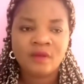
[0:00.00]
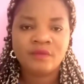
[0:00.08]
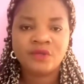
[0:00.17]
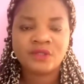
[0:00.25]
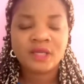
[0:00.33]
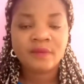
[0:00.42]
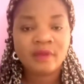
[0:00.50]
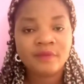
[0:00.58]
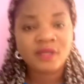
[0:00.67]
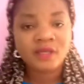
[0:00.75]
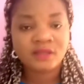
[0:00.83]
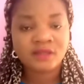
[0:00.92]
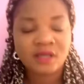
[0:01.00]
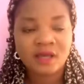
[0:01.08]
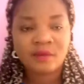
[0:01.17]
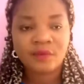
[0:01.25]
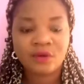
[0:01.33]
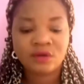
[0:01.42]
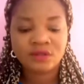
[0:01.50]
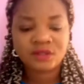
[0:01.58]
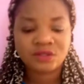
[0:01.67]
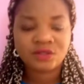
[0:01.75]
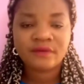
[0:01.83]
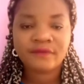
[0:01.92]
You say maybe it's because
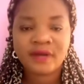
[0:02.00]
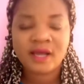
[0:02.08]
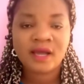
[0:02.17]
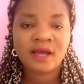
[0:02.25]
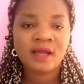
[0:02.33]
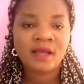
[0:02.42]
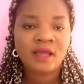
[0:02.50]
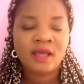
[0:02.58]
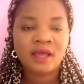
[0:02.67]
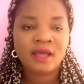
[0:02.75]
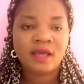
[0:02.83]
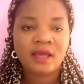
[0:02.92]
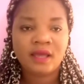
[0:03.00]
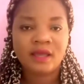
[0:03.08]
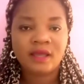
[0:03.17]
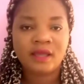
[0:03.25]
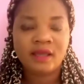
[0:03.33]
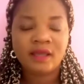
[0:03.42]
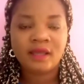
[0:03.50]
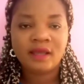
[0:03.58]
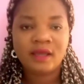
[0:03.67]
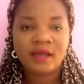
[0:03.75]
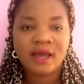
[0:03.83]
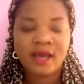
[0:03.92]
she suffer
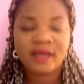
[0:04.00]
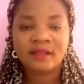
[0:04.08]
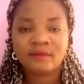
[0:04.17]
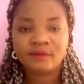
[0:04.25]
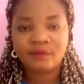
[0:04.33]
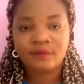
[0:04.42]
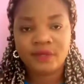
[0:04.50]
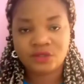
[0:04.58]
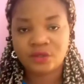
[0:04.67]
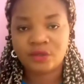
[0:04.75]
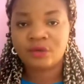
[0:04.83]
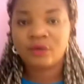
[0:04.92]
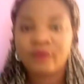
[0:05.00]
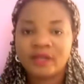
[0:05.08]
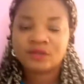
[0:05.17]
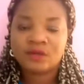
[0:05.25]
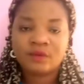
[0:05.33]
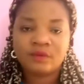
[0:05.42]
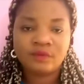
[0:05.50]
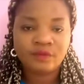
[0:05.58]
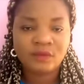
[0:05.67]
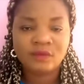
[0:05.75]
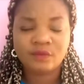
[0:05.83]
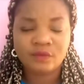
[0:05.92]
high pressure. You know, when
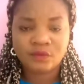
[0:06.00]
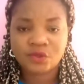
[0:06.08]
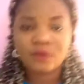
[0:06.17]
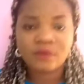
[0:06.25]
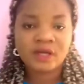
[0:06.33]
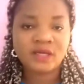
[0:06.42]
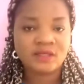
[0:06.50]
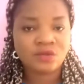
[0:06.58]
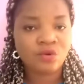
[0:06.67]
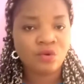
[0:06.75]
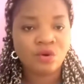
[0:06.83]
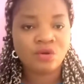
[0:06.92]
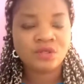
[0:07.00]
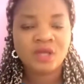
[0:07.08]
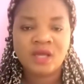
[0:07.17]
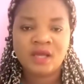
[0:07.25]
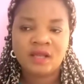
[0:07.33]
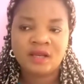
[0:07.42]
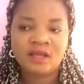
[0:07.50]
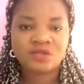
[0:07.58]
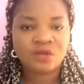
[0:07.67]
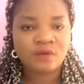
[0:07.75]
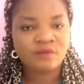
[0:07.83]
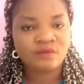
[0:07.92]
someone is old, there's
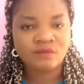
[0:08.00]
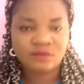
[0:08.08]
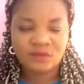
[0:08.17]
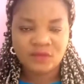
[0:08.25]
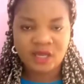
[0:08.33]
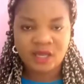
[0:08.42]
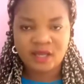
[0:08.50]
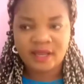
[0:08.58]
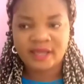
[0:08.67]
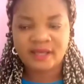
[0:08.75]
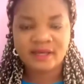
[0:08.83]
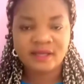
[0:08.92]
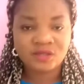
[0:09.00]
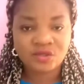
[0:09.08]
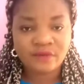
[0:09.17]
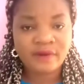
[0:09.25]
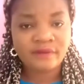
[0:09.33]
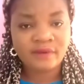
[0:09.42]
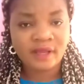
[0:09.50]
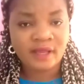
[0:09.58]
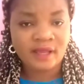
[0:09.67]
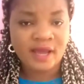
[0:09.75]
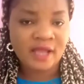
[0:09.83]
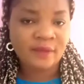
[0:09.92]
some like they suffer
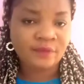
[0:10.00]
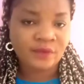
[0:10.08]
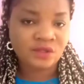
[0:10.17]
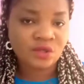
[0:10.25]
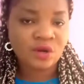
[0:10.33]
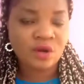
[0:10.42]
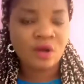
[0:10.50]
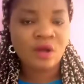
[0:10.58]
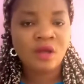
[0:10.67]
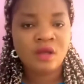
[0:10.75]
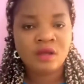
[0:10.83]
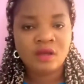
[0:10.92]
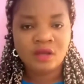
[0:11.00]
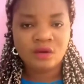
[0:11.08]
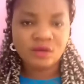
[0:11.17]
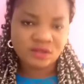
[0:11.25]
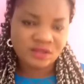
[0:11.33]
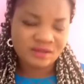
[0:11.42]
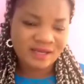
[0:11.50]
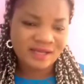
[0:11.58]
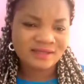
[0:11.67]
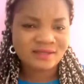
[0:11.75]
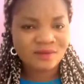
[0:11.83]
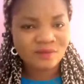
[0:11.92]
high pressure, and
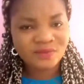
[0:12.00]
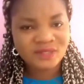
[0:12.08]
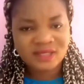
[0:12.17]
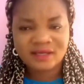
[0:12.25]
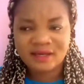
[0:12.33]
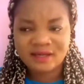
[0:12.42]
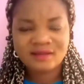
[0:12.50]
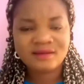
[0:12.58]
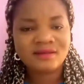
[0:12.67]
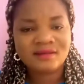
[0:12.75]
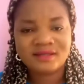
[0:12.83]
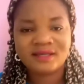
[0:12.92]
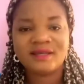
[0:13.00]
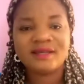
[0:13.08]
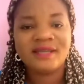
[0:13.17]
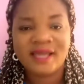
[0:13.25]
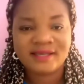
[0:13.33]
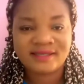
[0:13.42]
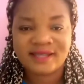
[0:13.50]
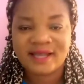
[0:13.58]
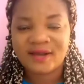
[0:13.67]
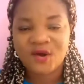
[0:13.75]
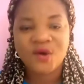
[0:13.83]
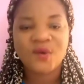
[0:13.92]
there's some little sickness
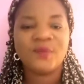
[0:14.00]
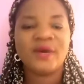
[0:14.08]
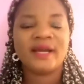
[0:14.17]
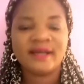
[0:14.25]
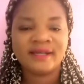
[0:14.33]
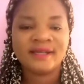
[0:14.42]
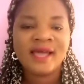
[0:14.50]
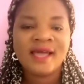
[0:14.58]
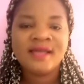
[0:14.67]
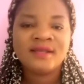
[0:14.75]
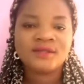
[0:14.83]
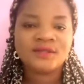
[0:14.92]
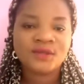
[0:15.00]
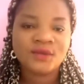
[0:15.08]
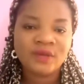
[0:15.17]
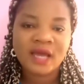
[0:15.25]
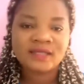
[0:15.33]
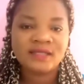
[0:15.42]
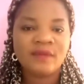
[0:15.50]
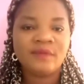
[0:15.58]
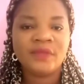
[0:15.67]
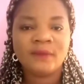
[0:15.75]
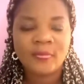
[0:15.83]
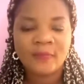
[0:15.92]
that come around. So we ask
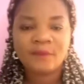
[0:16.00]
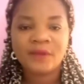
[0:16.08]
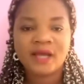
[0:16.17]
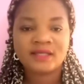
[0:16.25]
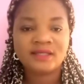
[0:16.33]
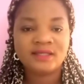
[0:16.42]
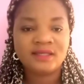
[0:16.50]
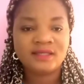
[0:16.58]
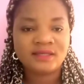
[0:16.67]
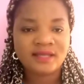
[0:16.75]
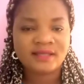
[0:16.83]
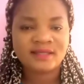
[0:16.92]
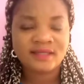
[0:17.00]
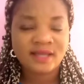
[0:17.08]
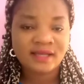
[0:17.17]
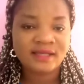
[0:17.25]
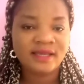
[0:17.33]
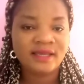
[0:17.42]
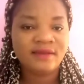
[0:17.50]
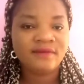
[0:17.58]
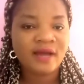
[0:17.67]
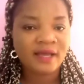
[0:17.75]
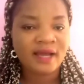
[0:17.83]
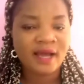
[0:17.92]
them, as it start, they give
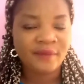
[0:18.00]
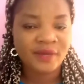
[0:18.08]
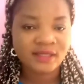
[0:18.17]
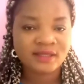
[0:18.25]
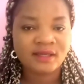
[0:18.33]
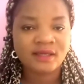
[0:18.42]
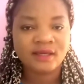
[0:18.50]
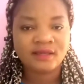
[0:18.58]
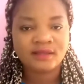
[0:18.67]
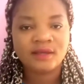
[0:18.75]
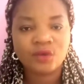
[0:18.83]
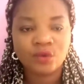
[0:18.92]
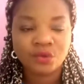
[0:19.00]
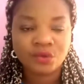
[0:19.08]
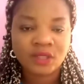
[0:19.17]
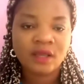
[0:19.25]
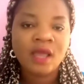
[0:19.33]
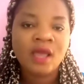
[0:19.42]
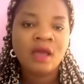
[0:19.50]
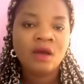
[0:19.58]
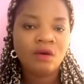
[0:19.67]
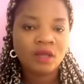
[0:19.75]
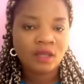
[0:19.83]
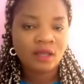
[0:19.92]
her medicine. They say no. Say
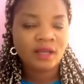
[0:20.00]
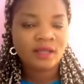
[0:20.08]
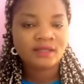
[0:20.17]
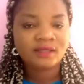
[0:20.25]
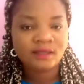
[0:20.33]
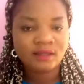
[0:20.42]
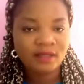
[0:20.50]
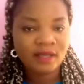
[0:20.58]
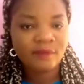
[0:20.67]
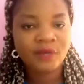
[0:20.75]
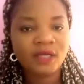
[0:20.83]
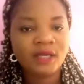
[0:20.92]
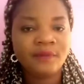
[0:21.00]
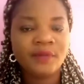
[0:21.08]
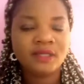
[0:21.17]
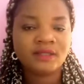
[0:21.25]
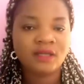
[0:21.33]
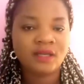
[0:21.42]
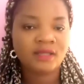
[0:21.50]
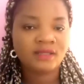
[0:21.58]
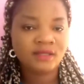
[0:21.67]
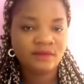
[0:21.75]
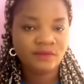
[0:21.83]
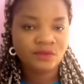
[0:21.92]
okay, let's them bring the medicine. Let's
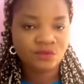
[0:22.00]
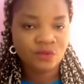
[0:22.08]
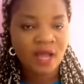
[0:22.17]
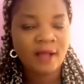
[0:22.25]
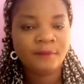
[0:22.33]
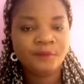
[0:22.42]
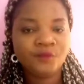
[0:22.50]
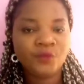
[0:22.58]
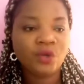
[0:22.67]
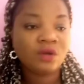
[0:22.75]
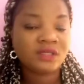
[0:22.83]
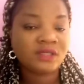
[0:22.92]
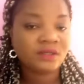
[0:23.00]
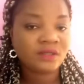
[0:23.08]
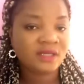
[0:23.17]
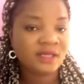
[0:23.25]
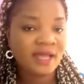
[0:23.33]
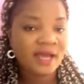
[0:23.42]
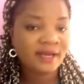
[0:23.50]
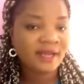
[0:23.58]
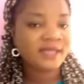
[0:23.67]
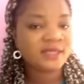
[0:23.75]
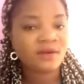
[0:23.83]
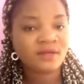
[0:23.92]
give it to her, because that
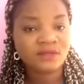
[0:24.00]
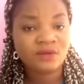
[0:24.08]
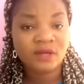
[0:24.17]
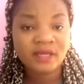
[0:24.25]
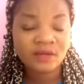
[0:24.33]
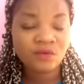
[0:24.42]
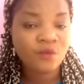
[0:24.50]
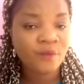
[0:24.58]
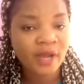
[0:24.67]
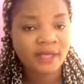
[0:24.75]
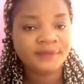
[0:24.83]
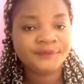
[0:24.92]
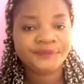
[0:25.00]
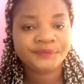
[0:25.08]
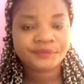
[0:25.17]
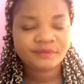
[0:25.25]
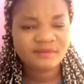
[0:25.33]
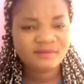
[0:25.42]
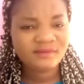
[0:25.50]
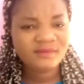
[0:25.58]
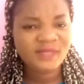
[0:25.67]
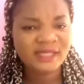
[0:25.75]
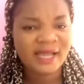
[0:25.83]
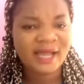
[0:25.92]
night I was the only woman
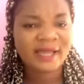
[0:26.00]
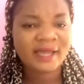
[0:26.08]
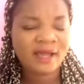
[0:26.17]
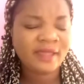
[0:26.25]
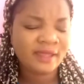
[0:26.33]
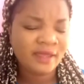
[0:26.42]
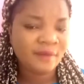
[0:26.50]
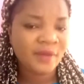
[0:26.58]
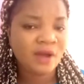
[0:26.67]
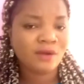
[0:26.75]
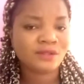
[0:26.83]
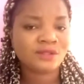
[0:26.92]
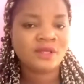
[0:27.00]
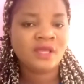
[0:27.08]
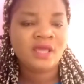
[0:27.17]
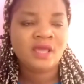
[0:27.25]
that came out,